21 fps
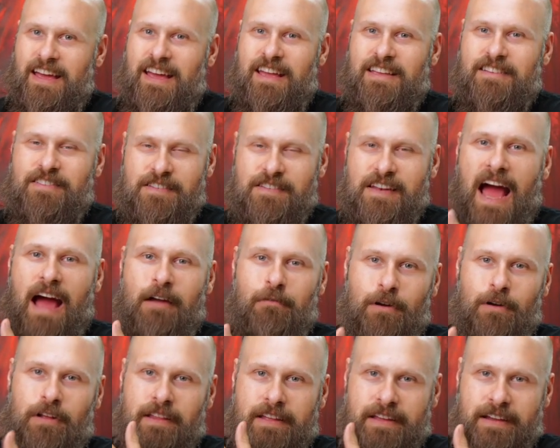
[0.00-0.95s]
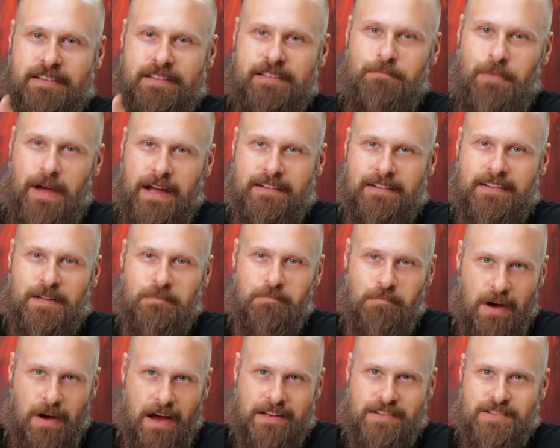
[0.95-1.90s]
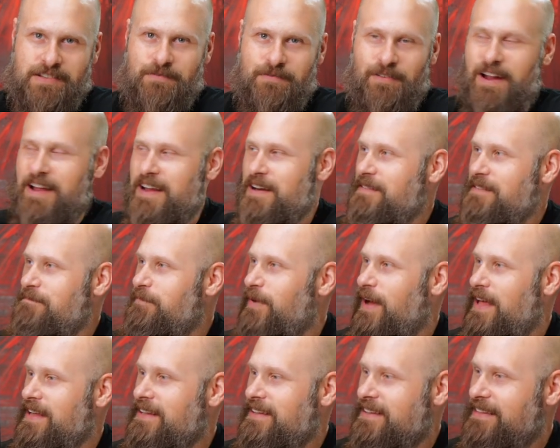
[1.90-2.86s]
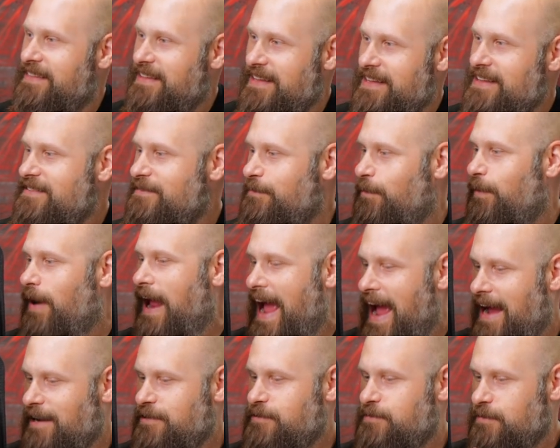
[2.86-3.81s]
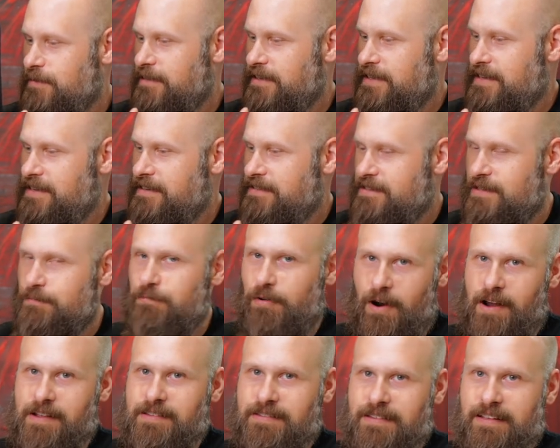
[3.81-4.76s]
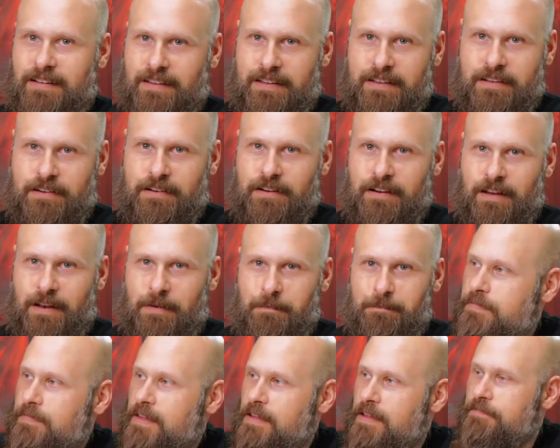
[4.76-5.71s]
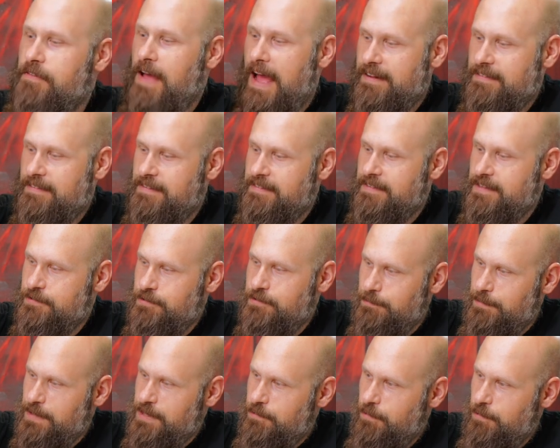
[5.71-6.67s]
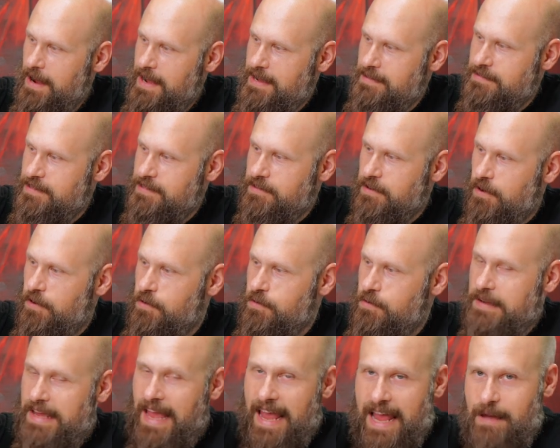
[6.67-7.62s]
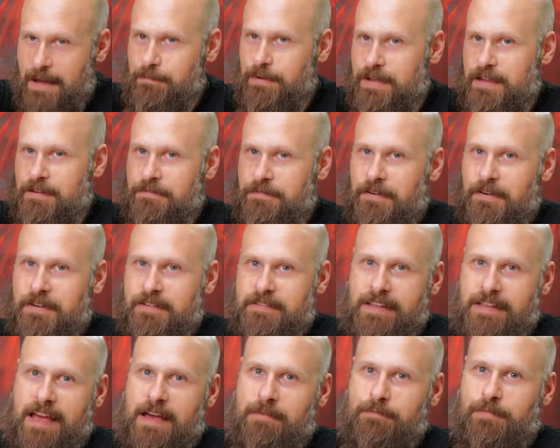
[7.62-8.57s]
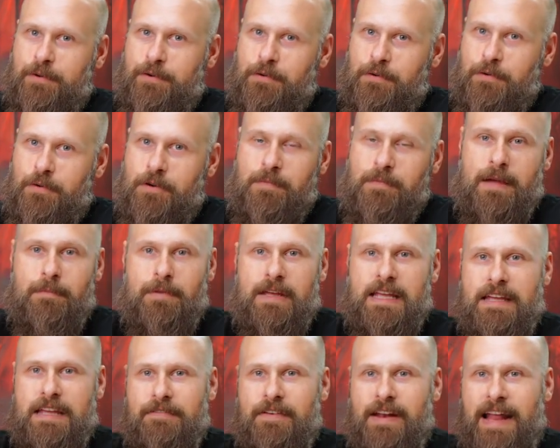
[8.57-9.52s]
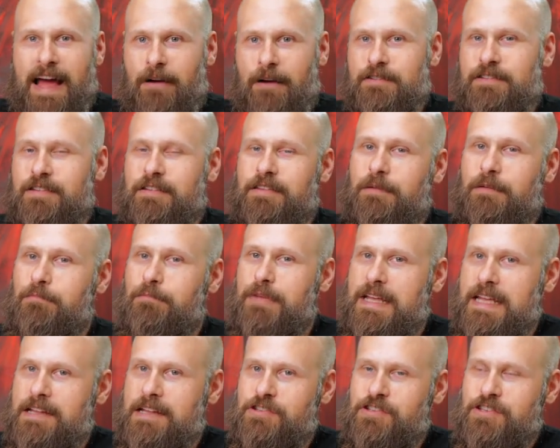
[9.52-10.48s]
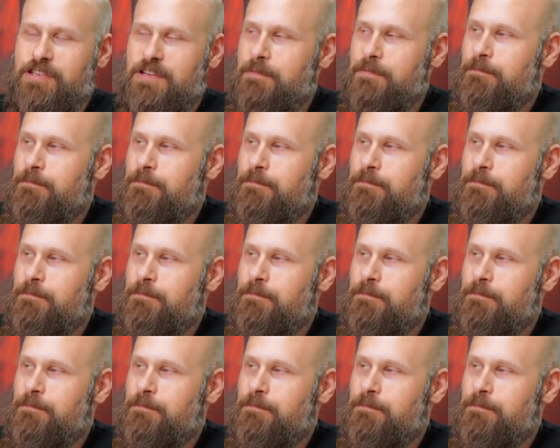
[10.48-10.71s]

you're not really expecting much, right? But these were actually surprisingly good. In fact, this would be great to go camping, for example, or maybe even out to the beach,